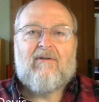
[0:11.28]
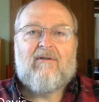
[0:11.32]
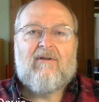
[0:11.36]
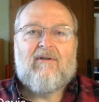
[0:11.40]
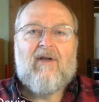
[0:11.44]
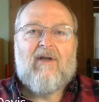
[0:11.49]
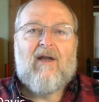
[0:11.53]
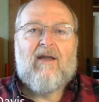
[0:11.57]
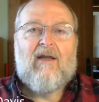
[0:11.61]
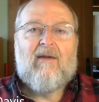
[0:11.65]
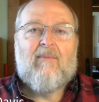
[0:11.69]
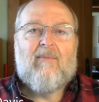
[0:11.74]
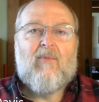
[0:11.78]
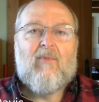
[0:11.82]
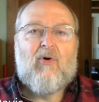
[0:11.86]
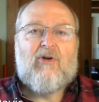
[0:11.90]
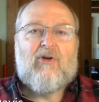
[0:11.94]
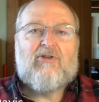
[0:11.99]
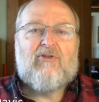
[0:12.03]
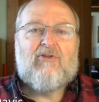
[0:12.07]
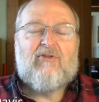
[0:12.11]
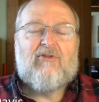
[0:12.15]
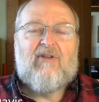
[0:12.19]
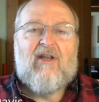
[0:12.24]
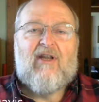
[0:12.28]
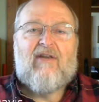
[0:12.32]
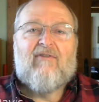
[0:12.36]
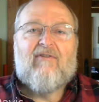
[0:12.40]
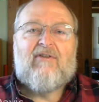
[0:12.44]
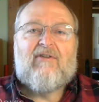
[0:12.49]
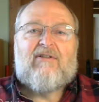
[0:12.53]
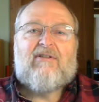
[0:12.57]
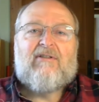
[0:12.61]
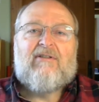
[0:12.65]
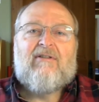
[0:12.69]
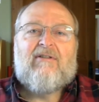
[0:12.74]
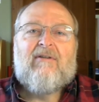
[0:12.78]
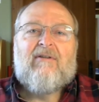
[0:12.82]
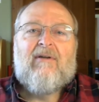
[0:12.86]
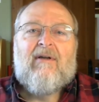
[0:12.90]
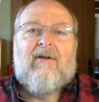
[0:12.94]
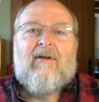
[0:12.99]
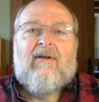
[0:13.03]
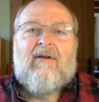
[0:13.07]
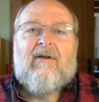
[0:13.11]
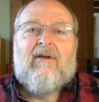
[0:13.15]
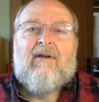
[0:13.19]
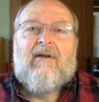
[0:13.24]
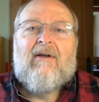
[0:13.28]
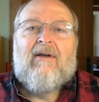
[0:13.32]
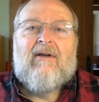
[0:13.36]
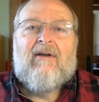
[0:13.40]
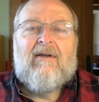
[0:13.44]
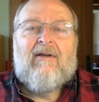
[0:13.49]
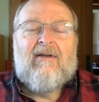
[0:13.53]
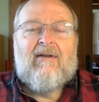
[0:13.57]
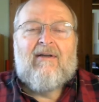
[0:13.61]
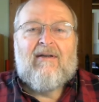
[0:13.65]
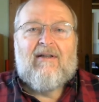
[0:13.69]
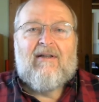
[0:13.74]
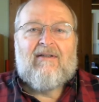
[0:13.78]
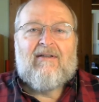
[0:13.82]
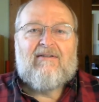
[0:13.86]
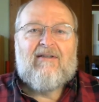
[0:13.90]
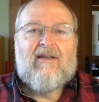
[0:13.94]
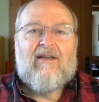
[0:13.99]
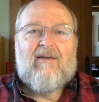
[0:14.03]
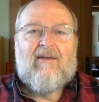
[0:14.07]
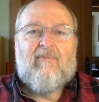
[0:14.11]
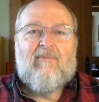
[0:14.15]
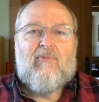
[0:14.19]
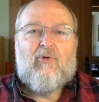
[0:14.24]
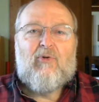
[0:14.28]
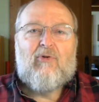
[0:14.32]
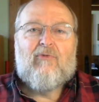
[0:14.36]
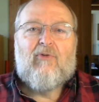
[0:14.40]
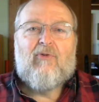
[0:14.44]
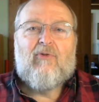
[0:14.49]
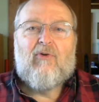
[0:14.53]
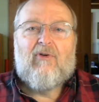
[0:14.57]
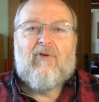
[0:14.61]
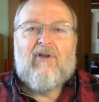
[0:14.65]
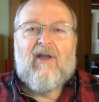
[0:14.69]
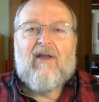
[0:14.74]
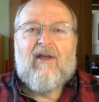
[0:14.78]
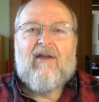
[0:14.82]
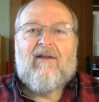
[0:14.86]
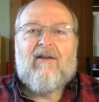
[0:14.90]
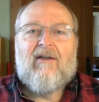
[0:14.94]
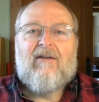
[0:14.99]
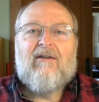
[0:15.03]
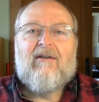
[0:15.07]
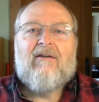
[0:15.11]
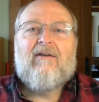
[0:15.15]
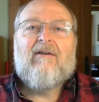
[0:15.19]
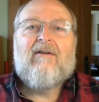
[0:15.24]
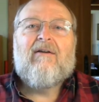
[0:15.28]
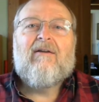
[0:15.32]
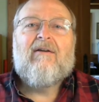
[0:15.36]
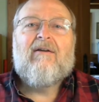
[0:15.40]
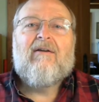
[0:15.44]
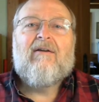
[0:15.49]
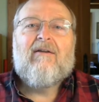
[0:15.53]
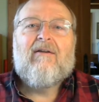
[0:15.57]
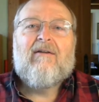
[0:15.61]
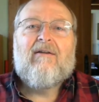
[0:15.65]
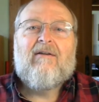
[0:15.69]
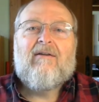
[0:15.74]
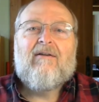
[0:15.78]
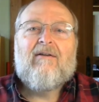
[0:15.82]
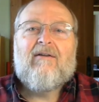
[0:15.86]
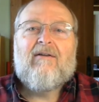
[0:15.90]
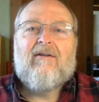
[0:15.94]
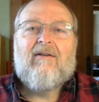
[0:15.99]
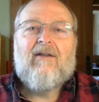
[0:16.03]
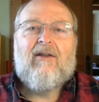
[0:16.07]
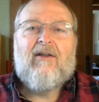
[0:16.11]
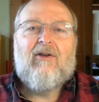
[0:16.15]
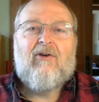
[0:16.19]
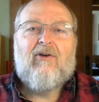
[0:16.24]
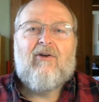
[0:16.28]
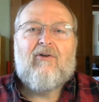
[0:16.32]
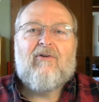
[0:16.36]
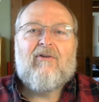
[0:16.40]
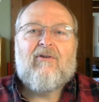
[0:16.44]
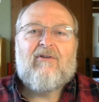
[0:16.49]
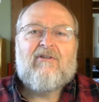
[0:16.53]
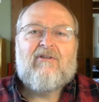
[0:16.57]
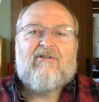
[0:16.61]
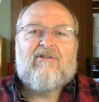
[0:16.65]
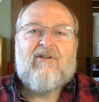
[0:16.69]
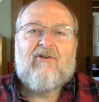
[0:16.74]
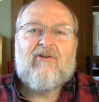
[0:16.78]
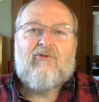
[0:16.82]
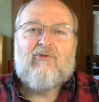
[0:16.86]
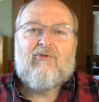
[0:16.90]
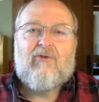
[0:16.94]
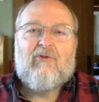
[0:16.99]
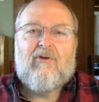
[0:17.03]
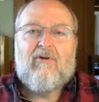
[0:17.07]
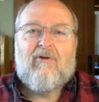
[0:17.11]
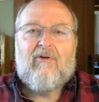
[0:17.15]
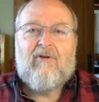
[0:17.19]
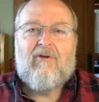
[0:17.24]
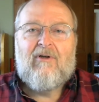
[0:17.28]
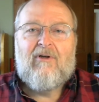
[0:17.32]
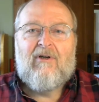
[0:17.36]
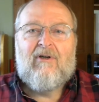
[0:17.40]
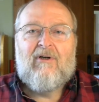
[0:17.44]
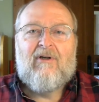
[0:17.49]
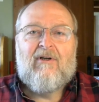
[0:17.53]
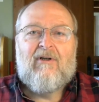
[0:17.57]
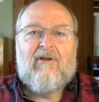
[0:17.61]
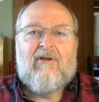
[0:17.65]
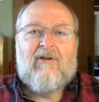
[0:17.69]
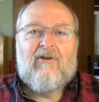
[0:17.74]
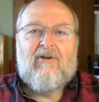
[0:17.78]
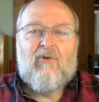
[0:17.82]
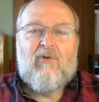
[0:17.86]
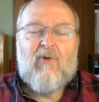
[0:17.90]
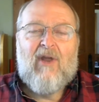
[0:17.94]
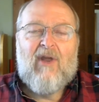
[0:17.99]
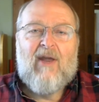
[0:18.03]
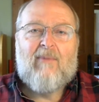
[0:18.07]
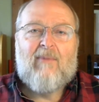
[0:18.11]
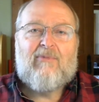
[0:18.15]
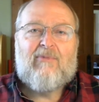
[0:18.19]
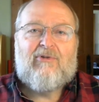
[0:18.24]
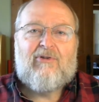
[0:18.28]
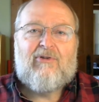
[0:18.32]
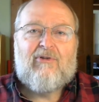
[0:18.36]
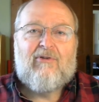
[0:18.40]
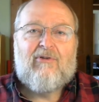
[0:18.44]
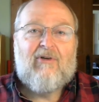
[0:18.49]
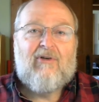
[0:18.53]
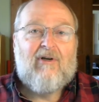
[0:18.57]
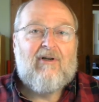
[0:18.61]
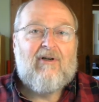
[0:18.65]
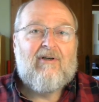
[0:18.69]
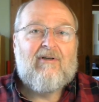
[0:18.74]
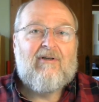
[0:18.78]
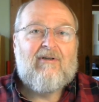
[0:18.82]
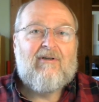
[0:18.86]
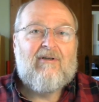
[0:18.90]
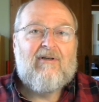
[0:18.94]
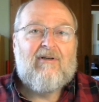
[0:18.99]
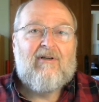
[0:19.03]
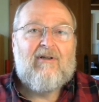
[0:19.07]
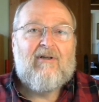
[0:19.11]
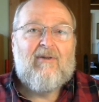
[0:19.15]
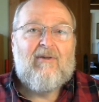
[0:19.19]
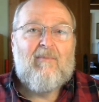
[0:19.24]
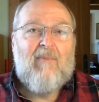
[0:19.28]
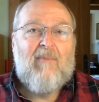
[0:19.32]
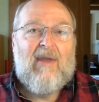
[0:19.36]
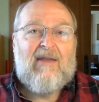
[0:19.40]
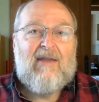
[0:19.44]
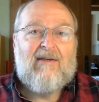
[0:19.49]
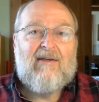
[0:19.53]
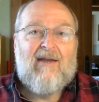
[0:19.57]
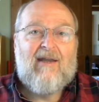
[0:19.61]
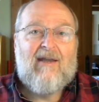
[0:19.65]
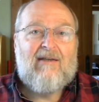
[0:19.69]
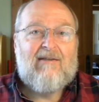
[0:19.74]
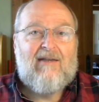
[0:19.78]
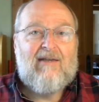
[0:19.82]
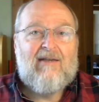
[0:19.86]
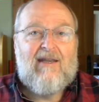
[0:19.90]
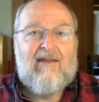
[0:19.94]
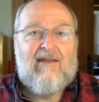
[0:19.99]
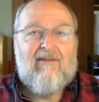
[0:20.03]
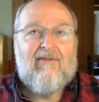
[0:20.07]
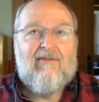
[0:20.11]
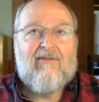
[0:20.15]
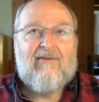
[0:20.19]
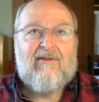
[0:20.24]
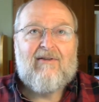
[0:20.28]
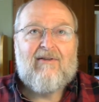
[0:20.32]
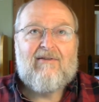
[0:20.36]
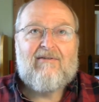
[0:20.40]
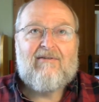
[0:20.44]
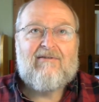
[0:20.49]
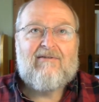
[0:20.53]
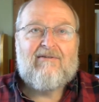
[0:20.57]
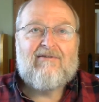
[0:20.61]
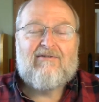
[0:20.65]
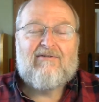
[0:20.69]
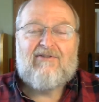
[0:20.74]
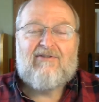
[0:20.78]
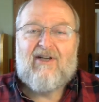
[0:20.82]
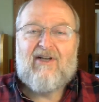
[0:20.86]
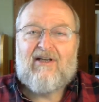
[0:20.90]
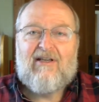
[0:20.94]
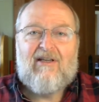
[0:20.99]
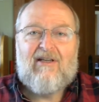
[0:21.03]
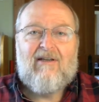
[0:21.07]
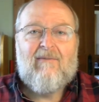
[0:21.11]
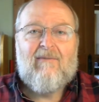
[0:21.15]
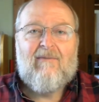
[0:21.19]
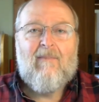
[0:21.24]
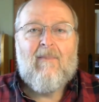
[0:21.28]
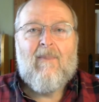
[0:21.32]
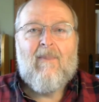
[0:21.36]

I am Marshall Davis. It's a beautiful day here in central New Hampshire on May 19th. It's sunny